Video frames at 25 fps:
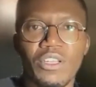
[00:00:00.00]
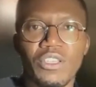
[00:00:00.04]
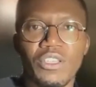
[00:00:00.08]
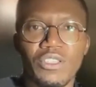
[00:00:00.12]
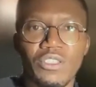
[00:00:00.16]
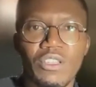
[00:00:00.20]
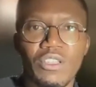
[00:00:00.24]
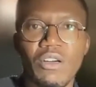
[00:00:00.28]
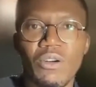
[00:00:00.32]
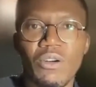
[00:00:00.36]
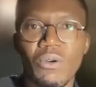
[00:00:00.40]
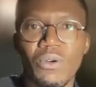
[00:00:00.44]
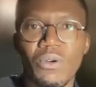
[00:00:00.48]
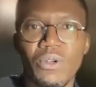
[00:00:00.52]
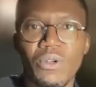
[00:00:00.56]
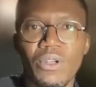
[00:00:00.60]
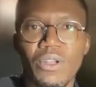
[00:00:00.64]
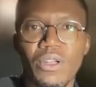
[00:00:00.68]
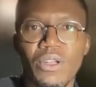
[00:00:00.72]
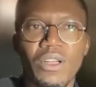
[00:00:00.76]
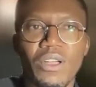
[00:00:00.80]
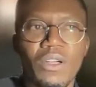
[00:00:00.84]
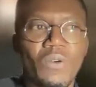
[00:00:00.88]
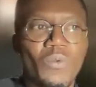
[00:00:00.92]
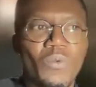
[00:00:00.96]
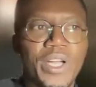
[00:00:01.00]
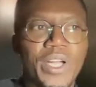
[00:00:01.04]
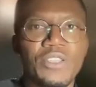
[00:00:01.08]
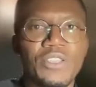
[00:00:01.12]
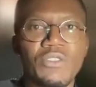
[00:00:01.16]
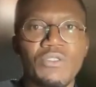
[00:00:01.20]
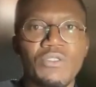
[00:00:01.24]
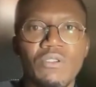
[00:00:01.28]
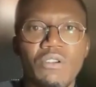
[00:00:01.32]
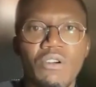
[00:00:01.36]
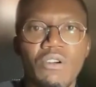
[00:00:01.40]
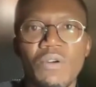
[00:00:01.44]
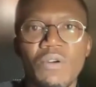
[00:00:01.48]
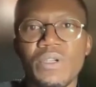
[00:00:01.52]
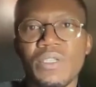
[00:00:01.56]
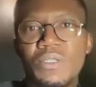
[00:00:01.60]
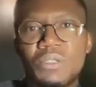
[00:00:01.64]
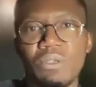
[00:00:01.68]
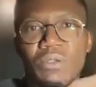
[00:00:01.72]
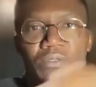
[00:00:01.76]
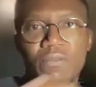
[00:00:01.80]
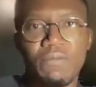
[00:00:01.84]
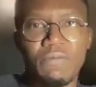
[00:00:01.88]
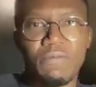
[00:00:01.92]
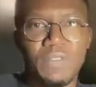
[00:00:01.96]
So when you're going
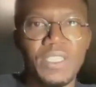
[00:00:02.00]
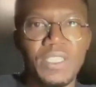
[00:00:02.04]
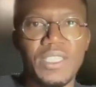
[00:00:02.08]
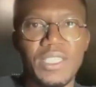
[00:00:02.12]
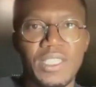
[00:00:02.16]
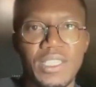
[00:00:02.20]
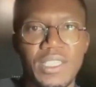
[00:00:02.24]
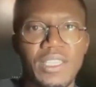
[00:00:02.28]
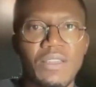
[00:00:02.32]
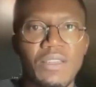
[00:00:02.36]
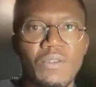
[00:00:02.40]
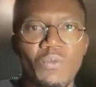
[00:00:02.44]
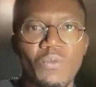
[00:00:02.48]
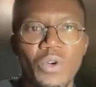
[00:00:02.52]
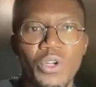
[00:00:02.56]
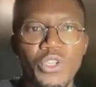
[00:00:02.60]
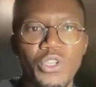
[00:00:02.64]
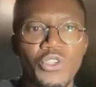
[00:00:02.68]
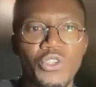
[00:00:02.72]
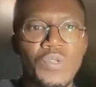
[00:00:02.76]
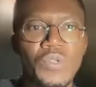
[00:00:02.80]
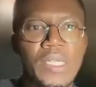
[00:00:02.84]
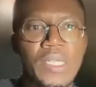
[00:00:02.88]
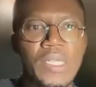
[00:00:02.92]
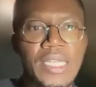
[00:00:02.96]
to a VC, what you